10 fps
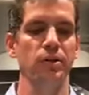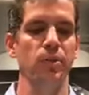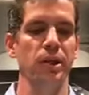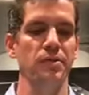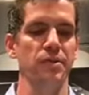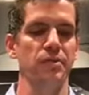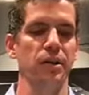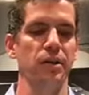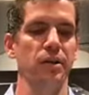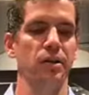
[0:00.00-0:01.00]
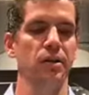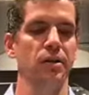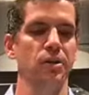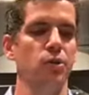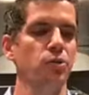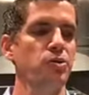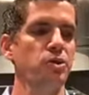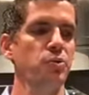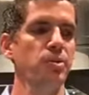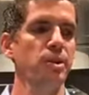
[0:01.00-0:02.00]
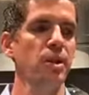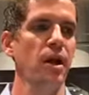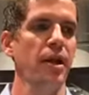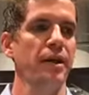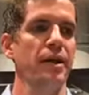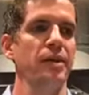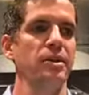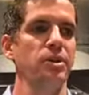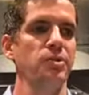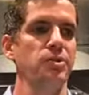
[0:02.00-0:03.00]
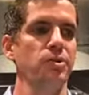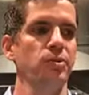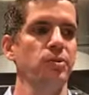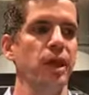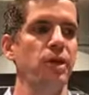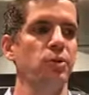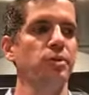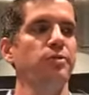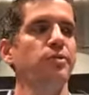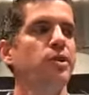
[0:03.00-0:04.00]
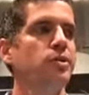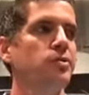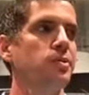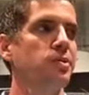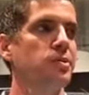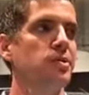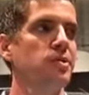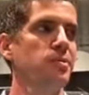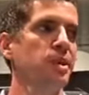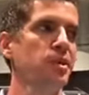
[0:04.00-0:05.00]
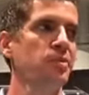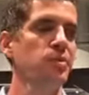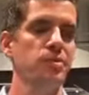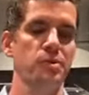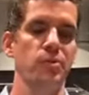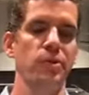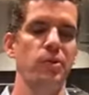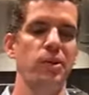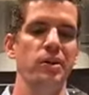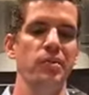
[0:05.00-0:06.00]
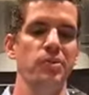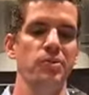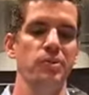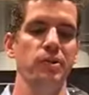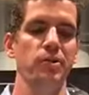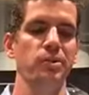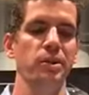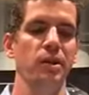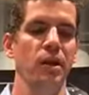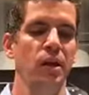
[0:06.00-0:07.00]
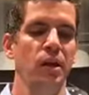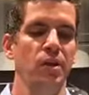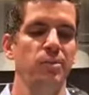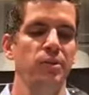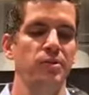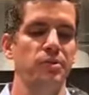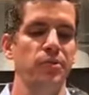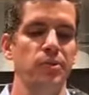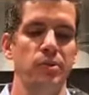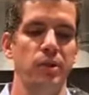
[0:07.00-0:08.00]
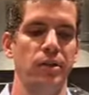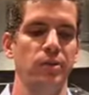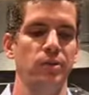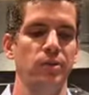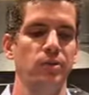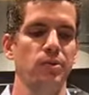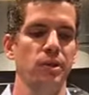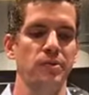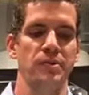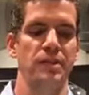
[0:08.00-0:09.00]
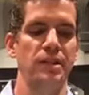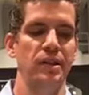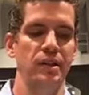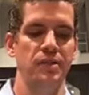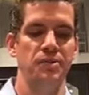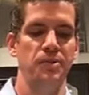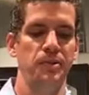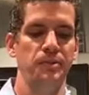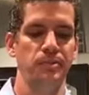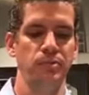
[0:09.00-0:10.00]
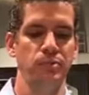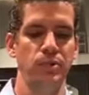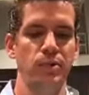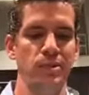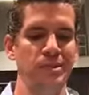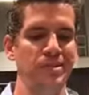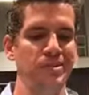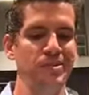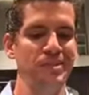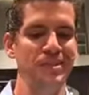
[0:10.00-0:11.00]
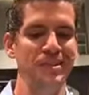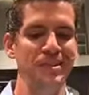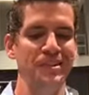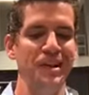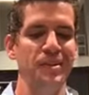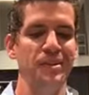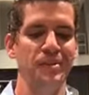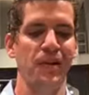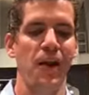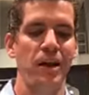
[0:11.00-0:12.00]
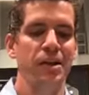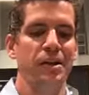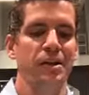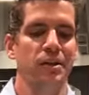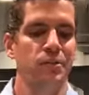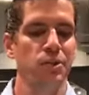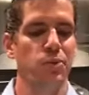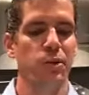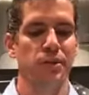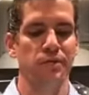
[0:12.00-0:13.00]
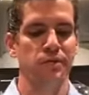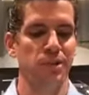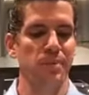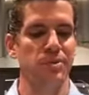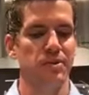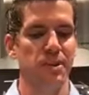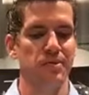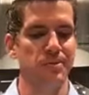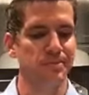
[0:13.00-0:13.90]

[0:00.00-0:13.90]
the ways of uh, an adulterous woman, and then also how the fear of the Lord is the beginning of wisdom. We've already covered those a little bit, but there's a few other nuances today. So we're going to continue to dive in. Verse 1 of chapter 7.